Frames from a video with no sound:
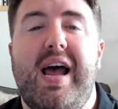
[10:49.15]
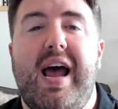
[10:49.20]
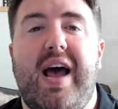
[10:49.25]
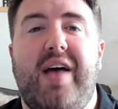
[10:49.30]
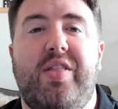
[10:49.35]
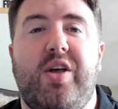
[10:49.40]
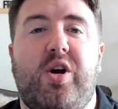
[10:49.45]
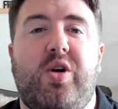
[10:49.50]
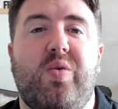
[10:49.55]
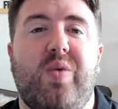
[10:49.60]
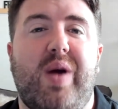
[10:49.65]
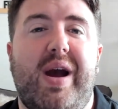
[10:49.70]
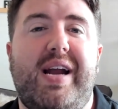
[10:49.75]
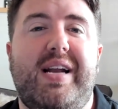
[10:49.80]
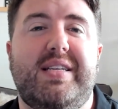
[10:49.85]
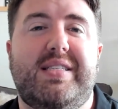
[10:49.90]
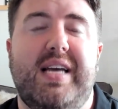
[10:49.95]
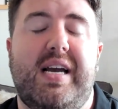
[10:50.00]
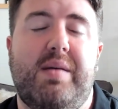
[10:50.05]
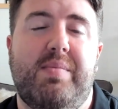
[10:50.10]
And the
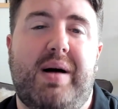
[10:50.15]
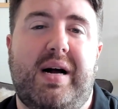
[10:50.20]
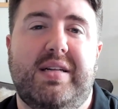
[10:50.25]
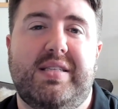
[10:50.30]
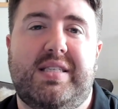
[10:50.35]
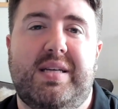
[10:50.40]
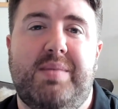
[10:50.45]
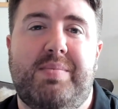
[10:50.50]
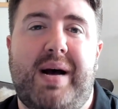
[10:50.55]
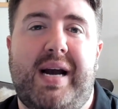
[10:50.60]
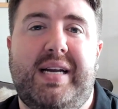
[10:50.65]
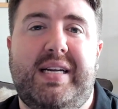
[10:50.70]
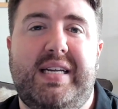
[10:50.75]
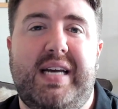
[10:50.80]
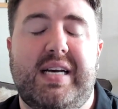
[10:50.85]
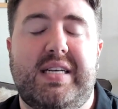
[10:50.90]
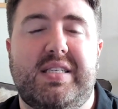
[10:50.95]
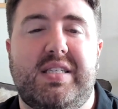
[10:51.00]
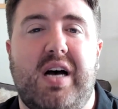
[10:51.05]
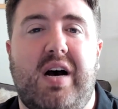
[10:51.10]
greatest thing about some
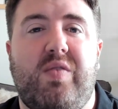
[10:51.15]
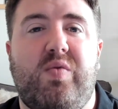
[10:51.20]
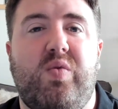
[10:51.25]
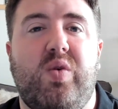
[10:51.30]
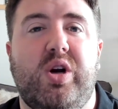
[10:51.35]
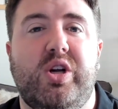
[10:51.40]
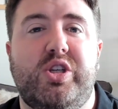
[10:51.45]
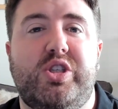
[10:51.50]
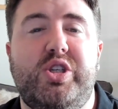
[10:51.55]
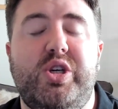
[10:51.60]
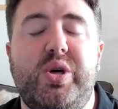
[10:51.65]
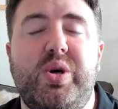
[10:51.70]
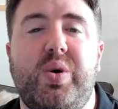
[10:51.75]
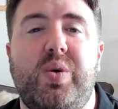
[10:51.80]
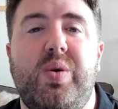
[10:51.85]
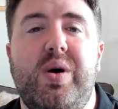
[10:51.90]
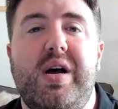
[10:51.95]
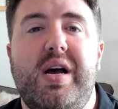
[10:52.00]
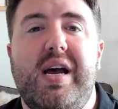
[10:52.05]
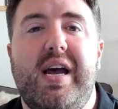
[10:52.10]
IDX software
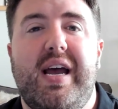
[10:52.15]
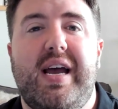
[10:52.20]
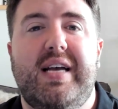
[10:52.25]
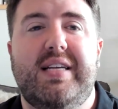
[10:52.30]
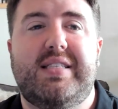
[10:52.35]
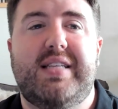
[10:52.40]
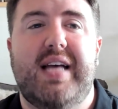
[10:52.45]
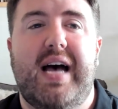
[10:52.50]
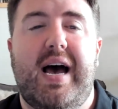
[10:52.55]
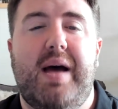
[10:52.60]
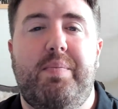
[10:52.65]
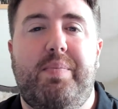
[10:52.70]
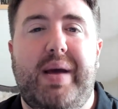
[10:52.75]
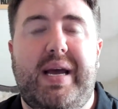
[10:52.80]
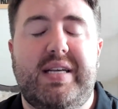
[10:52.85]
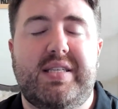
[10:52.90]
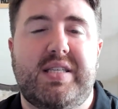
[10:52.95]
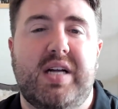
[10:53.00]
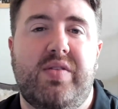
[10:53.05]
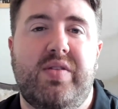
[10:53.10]
too is that
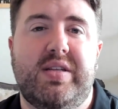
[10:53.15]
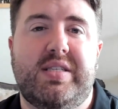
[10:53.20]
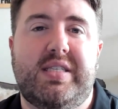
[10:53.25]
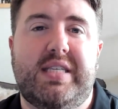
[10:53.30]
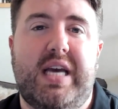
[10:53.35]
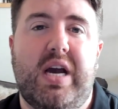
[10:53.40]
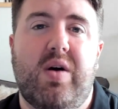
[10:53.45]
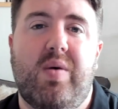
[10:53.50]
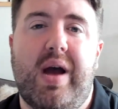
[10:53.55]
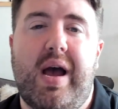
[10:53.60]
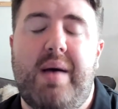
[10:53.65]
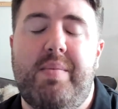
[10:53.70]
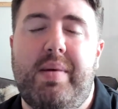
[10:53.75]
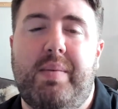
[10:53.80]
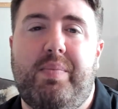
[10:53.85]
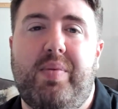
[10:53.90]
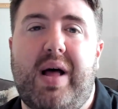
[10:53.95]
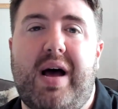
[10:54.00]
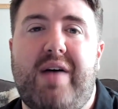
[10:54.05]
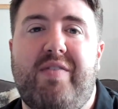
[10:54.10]
based on the CRM
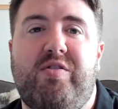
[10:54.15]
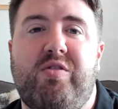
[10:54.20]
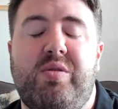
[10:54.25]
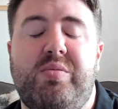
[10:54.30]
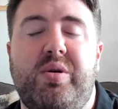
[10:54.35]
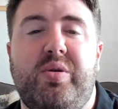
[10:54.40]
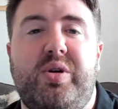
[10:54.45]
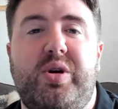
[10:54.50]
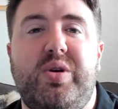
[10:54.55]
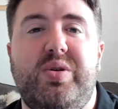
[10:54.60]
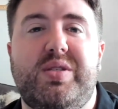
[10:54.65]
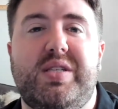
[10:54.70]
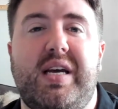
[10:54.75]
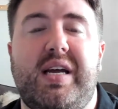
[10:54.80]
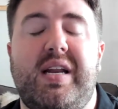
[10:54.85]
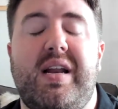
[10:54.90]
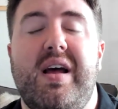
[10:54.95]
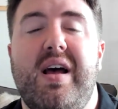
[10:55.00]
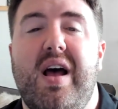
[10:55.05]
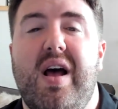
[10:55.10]
and platform you're
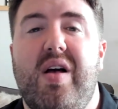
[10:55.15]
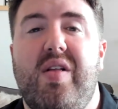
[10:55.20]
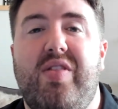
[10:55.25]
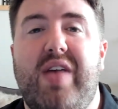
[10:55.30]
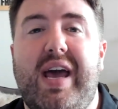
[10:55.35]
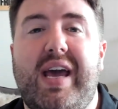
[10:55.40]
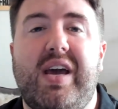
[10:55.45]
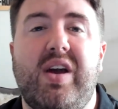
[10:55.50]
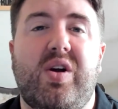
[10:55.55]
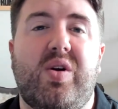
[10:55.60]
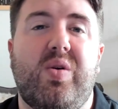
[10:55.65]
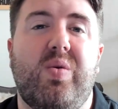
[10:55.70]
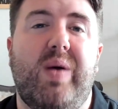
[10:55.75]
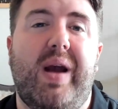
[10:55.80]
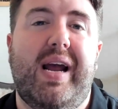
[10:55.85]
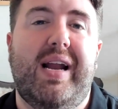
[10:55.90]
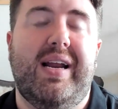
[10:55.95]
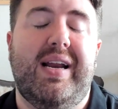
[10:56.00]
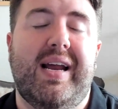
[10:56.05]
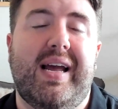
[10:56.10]
using, they can
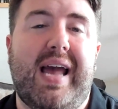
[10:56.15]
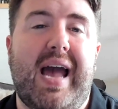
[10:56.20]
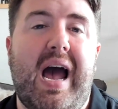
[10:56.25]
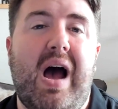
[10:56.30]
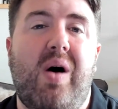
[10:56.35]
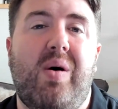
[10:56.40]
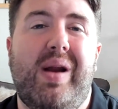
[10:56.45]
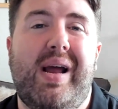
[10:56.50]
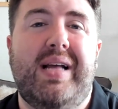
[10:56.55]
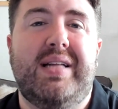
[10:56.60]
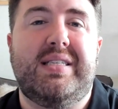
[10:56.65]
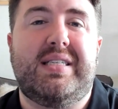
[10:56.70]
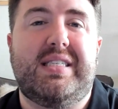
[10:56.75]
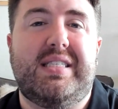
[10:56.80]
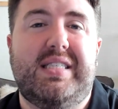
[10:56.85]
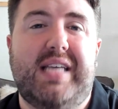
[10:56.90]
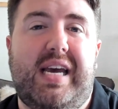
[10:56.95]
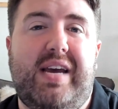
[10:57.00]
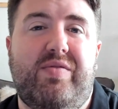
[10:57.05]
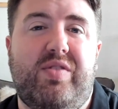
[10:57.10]
create an account and
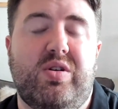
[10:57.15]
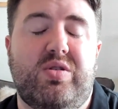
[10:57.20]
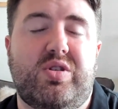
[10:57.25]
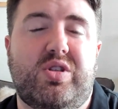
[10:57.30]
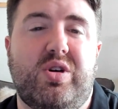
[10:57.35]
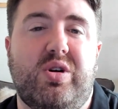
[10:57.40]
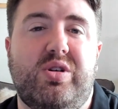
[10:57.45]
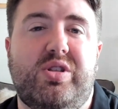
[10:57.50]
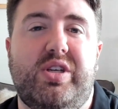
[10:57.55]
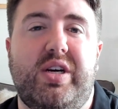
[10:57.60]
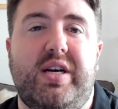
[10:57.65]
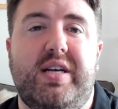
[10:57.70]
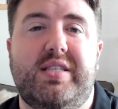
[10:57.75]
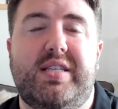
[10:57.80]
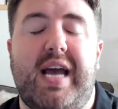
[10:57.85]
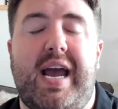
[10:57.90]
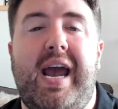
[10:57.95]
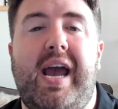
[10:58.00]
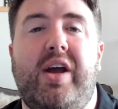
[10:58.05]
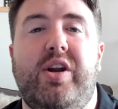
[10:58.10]
save their searches,
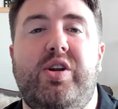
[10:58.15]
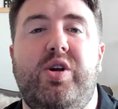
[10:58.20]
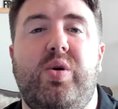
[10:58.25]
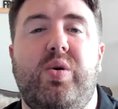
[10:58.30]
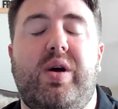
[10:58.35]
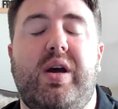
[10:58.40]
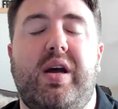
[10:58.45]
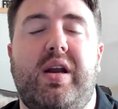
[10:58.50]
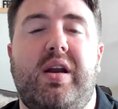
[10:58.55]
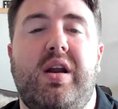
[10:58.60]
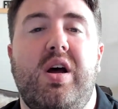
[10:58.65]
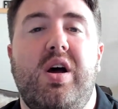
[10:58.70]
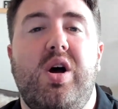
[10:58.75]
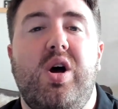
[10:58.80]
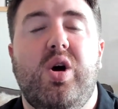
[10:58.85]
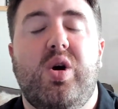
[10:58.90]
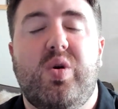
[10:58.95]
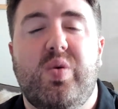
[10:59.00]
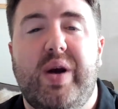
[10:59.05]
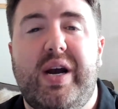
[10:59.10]
and you can
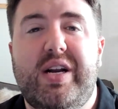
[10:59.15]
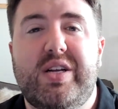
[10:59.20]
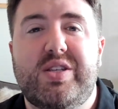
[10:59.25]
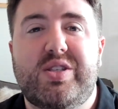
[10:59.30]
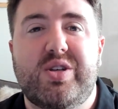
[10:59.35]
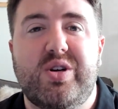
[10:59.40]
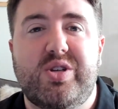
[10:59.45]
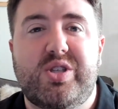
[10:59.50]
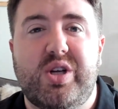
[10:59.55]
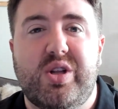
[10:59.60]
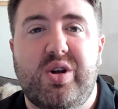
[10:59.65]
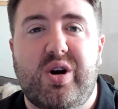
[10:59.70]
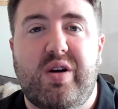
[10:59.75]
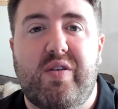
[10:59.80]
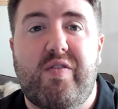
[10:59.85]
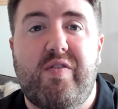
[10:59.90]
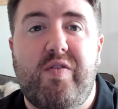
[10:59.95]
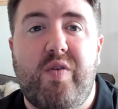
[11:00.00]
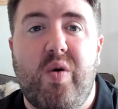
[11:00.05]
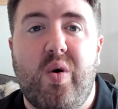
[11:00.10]
create a search alert
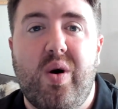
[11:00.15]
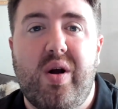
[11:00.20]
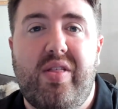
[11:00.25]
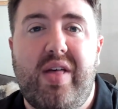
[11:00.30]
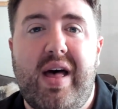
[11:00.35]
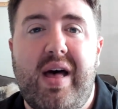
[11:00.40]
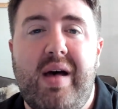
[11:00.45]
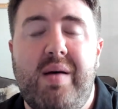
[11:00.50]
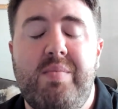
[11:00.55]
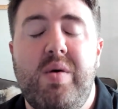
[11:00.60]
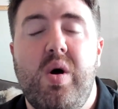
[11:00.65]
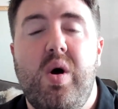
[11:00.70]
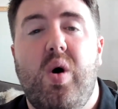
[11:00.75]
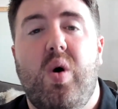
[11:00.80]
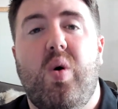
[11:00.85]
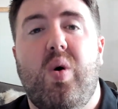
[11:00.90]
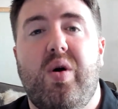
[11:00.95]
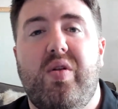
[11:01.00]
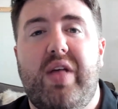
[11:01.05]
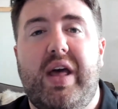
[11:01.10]
for them,
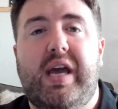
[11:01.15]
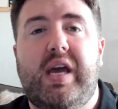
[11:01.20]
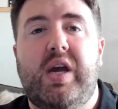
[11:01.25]
or they